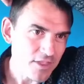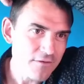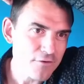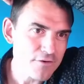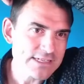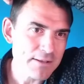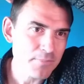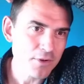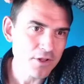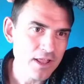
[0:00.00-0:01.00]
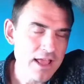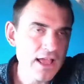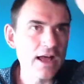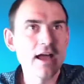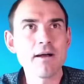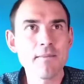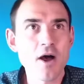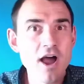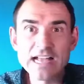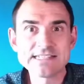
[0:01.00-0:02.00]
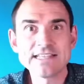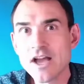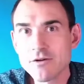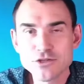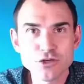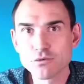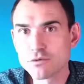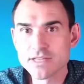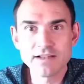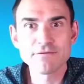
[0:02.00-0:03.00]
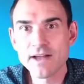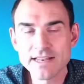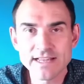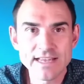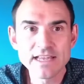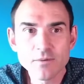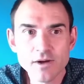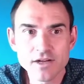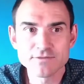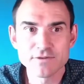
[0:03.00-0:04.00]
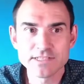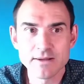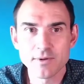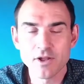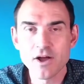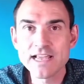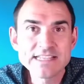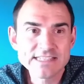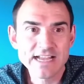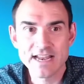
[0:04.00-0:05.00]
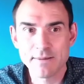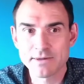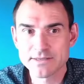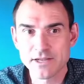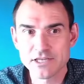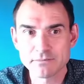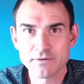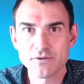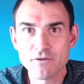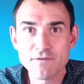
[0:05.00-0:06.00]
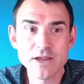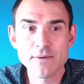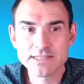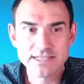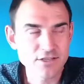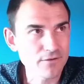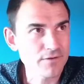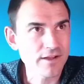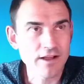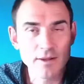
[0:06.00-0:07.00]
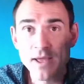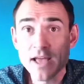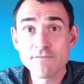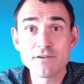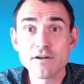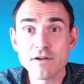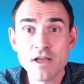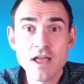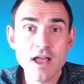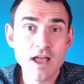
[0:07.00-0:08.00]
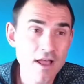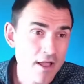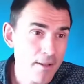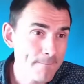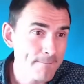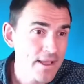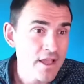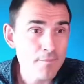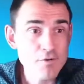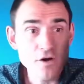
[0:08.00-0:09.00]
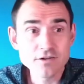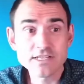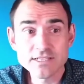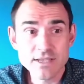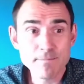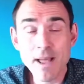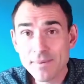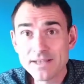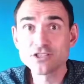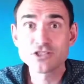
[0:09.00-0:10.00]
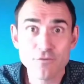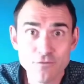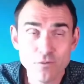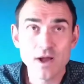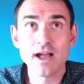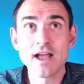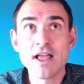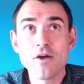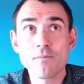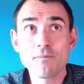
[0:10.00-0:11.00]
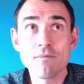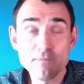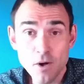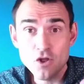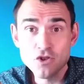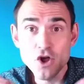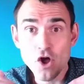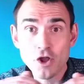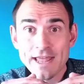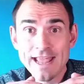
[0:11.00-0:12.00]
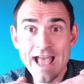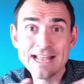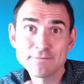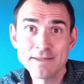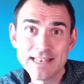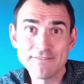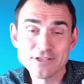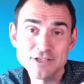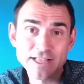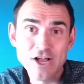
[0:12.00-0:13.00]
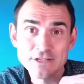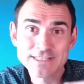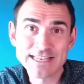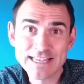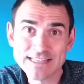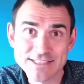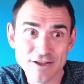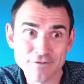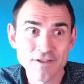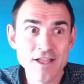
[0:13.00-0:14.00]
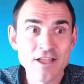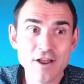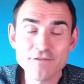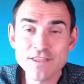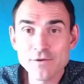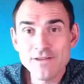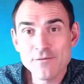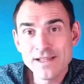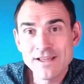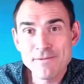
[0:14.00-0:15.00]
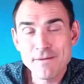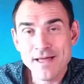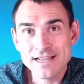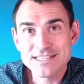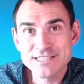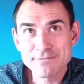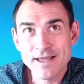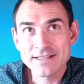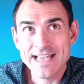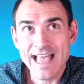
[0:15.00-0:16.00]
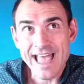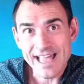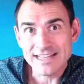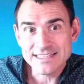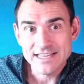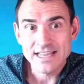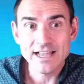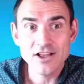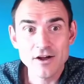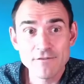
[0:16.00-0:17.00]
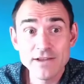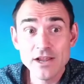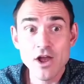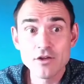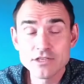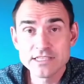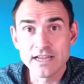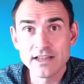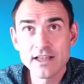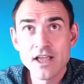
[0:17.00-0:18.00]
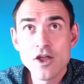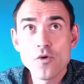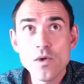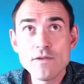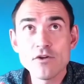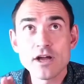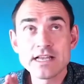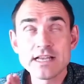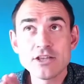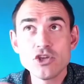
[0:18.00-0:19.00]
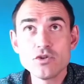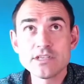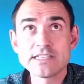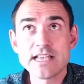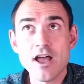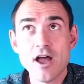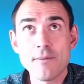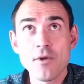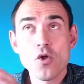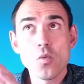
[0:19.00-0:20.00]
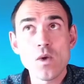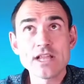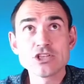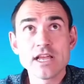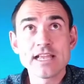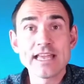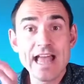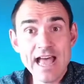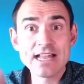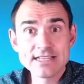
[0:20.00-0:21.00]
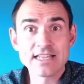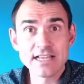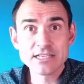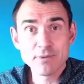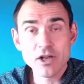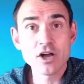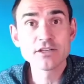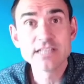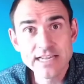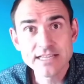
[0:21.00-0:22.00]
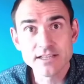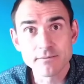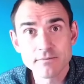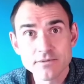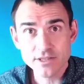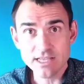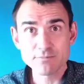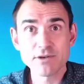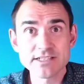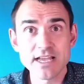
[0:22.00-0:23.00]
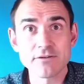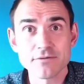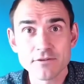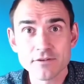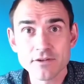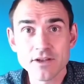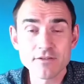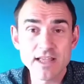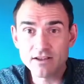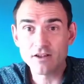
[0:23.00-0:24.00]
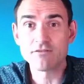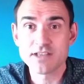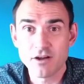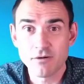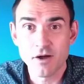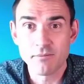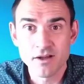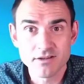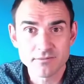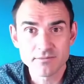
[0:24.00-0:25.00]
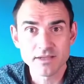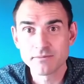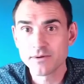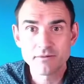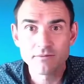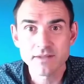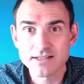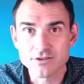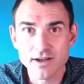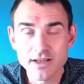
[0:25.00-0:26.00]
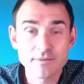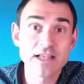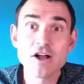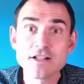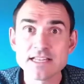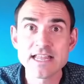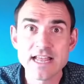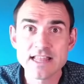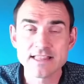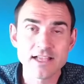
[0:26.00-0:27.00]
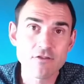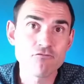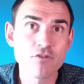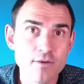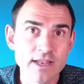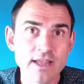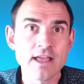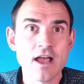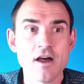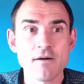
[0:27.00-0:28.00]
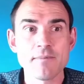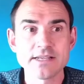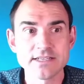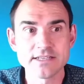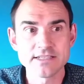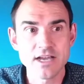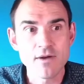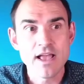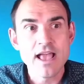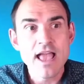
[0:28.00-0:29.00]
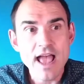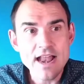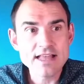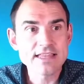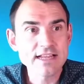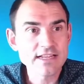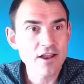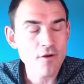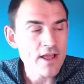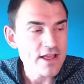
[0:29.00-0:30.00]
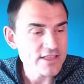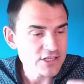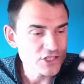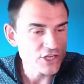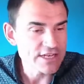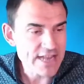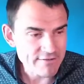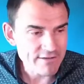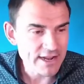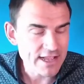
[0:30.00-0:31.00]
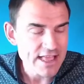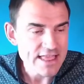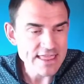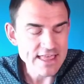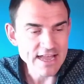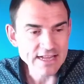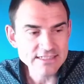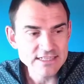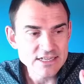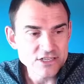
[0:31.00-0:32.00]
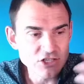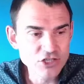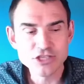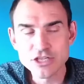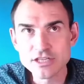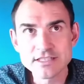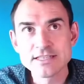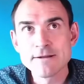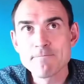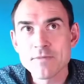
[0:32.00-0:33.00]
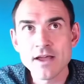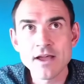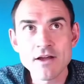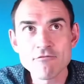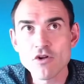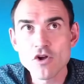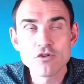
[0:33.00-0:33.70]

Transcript: for example, our SEO tools, like finding keywords, for example, our e-sign app, as I mentioned before, video editing software, for process mapping software, but not on a admin level, so they can't delete stuff. If we can give people access to be able to add, like our video hosting, we've got a user set up which can add things but can't delete them. So that's pretty safe. They could obviously upload something, but that's all right. They can't anything. They can't ruin our business. So anything, that's generic, that doesn't give